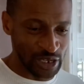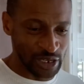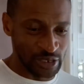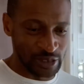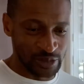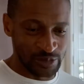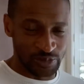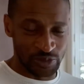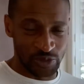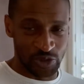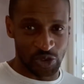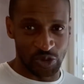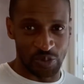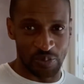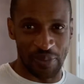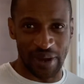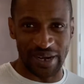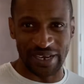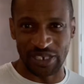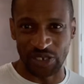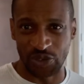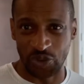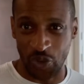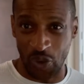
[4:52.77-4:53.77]
to
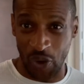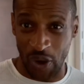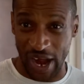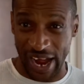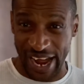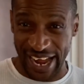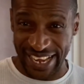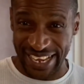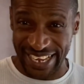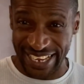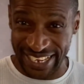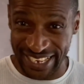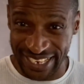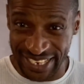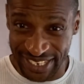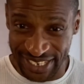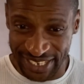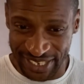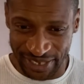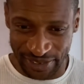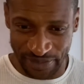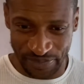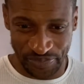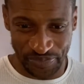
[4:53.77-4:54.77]
manage what I eat,
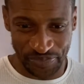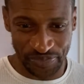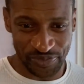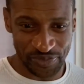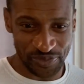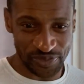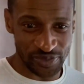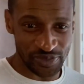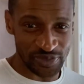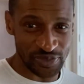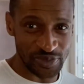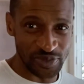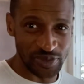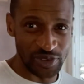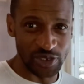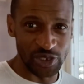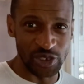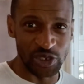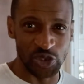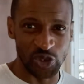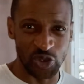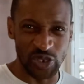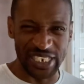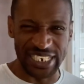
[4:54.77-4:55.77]

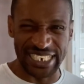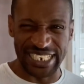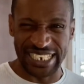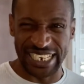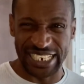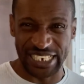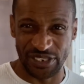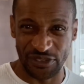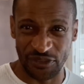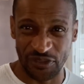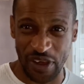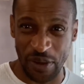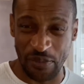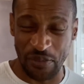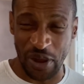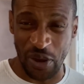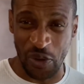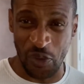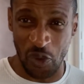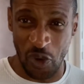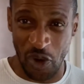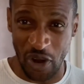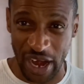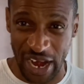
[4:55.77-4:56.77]
to intensify my
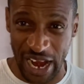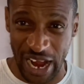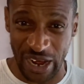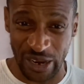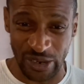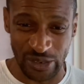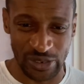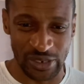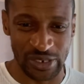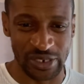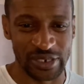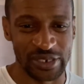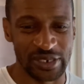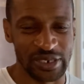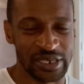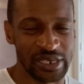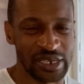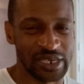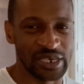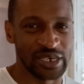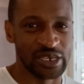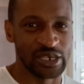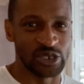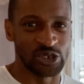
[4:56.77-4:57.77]
workouts,
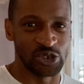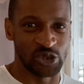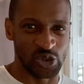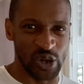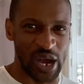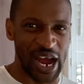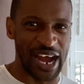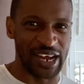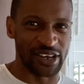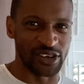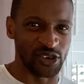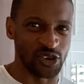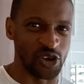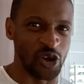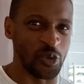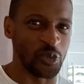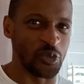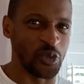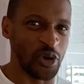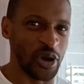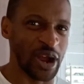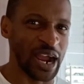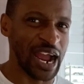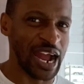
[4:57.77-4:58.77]
to add a lot more
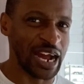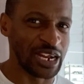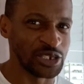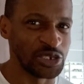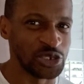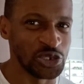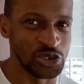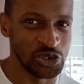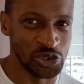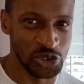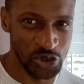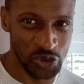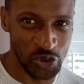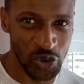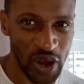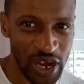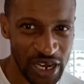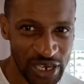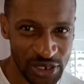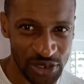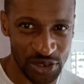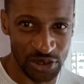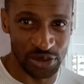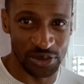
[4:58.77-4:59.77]
cardio to what I
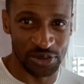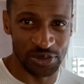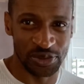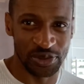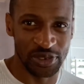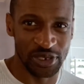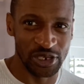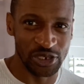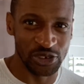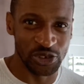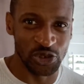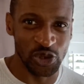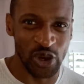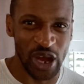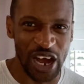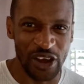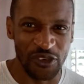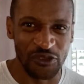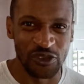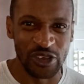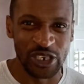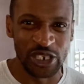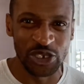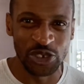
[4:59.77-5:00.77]
do. So I've
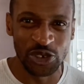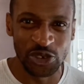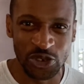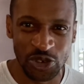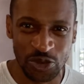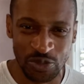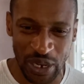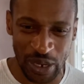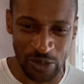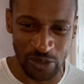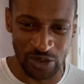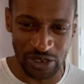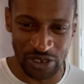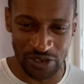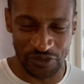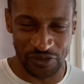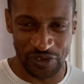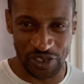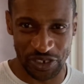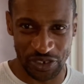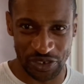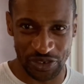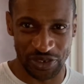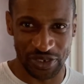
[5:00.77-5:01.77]
renewed my
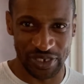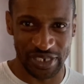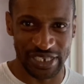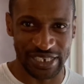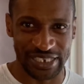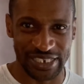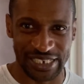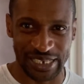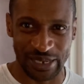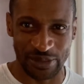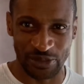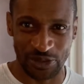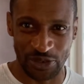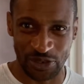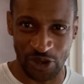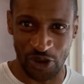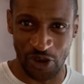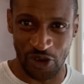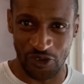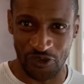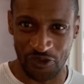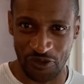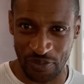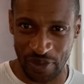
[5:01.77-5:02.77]
motivation in terms
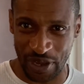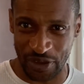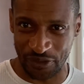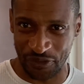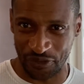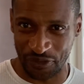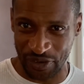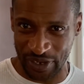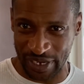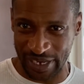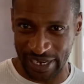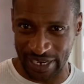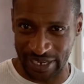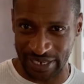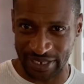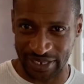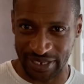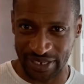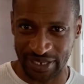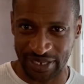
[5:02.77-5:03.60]
of my fitness.